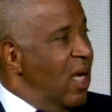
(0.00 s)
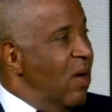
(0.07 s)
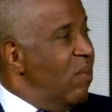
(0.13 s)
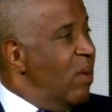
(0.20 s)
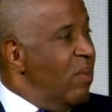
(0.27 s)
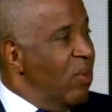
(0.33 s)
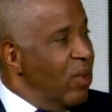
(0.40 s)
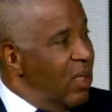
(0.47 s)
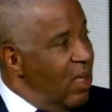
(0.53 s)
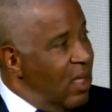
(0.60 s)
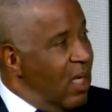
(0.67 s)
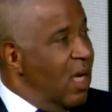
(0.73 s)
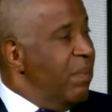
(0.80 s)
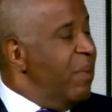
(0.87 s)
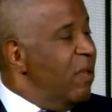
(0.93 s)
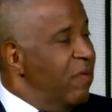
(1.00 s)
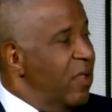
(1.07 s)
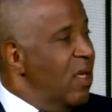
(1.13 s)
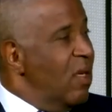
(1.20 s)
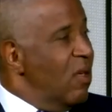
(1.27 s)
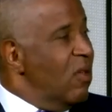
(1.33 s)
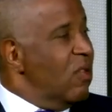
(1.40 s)
And I remember within a couple of
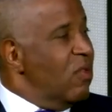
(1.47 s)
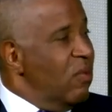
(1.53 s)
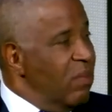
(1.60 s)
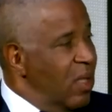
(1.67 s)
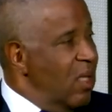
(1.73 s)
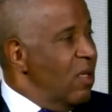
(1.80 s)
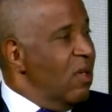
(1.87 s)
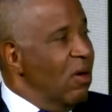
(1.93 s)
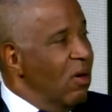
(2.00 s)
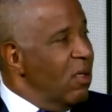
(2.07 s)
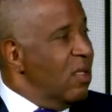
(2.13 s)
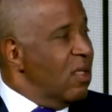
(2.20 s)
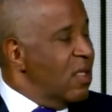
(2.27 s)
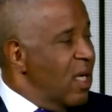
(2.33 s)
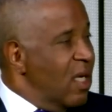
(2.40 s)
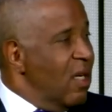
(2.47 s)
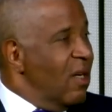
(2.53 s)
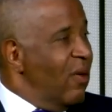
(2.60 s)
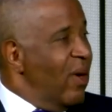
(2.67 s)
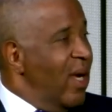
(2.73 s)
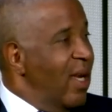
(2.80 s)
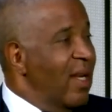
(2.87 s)
years, from kindergarten to
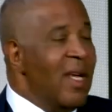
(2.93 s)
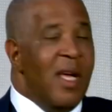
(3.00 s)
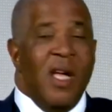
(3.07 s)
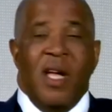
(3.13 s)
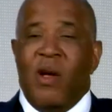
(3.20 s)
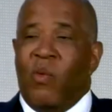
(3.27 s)
second grade,